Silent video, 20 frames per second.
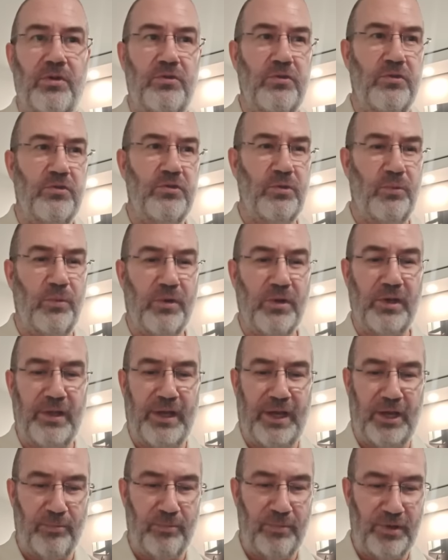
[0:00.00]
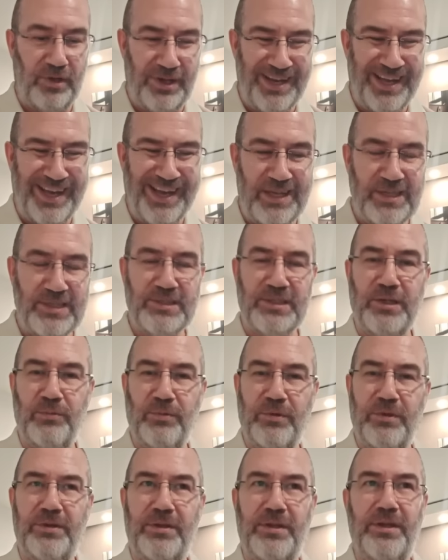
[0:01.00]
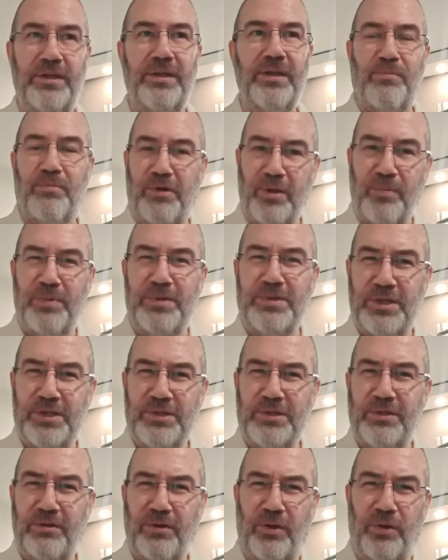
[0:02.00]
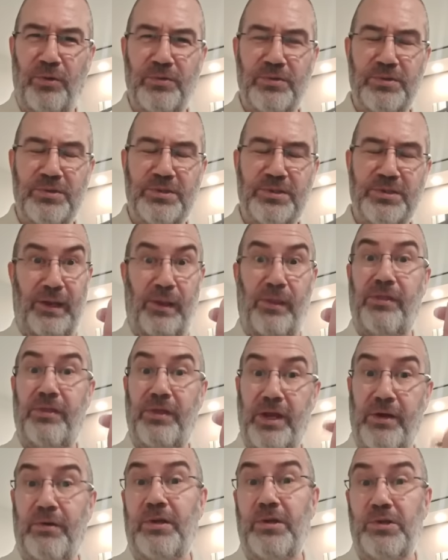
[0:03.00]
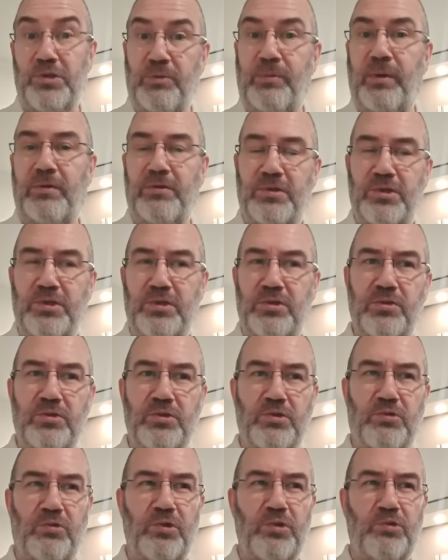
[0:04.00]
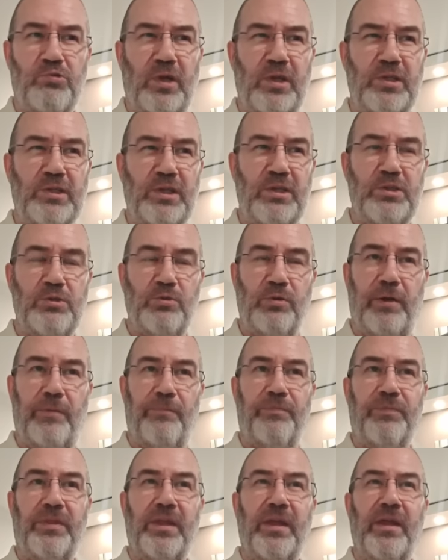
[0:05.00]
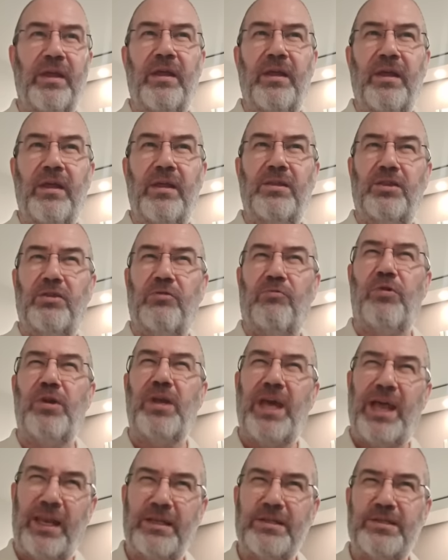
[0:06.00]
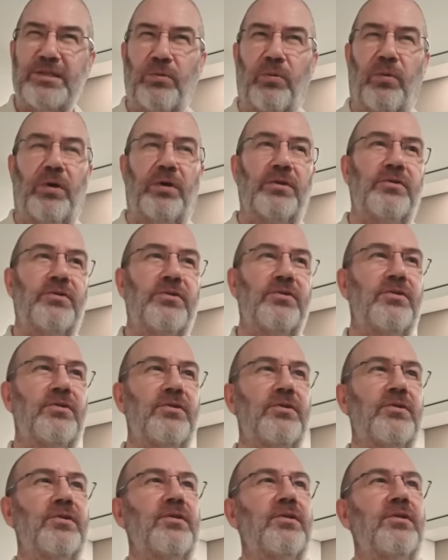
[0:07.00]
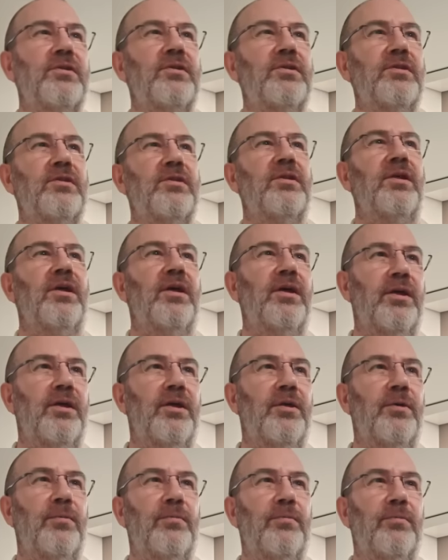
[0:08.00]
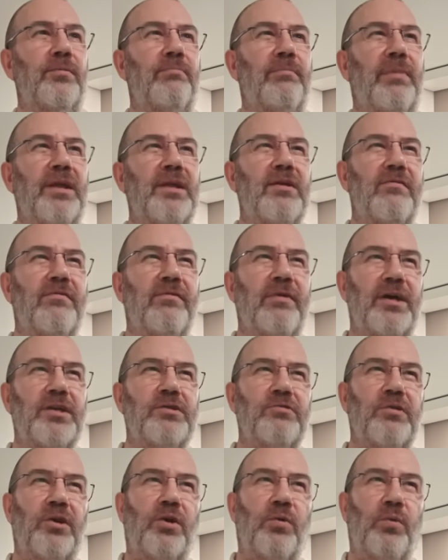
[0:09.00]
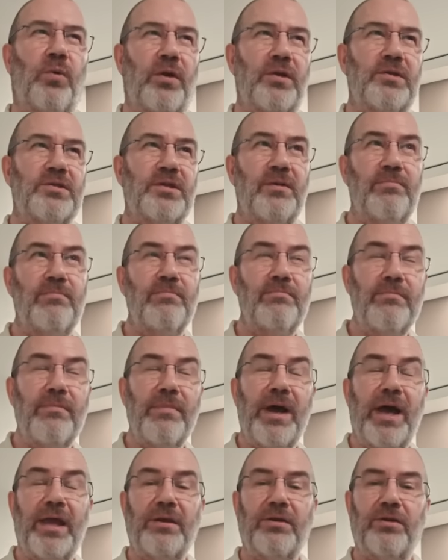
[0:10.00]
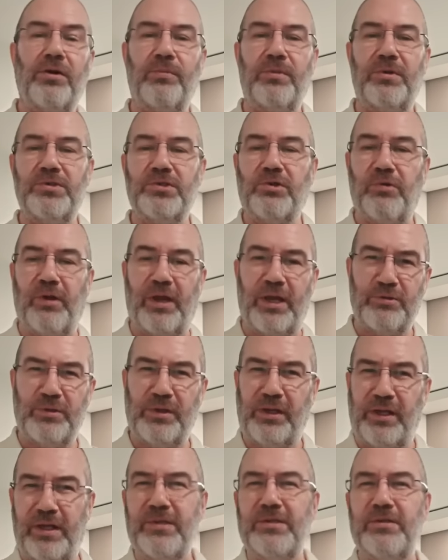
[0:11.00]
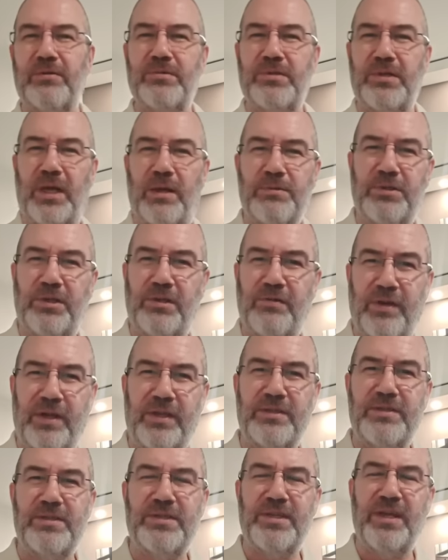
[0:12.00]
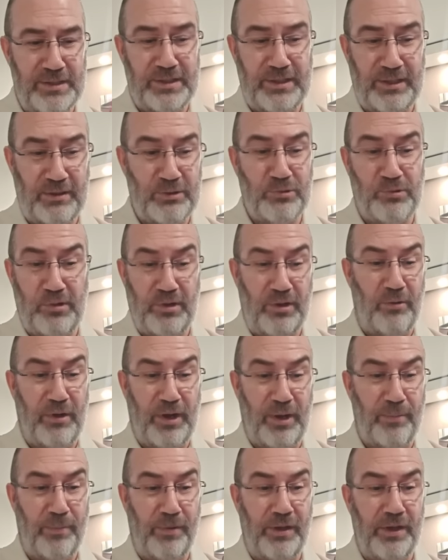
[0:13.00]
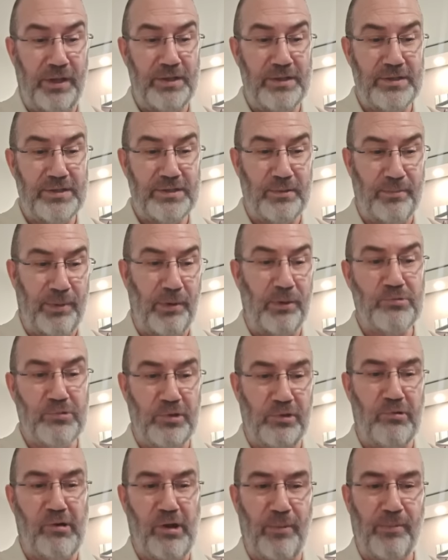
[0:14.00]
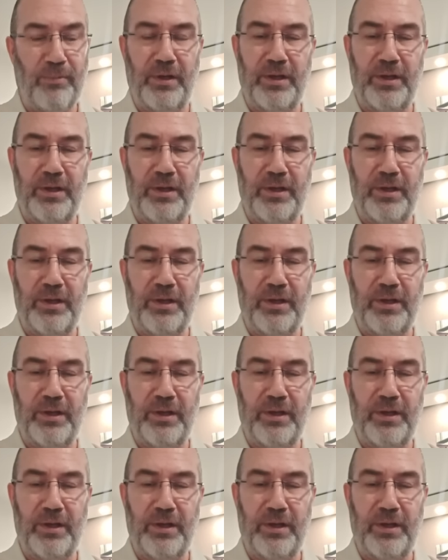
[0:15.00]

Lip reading: just so we could line up nicely with the pre-positioned holes, and in theory you should be able to screw straight into it. The reality was manufacturing quality might not be as great as we'd like sometimes on the vans. The seals were in the right place, the bolts were in the right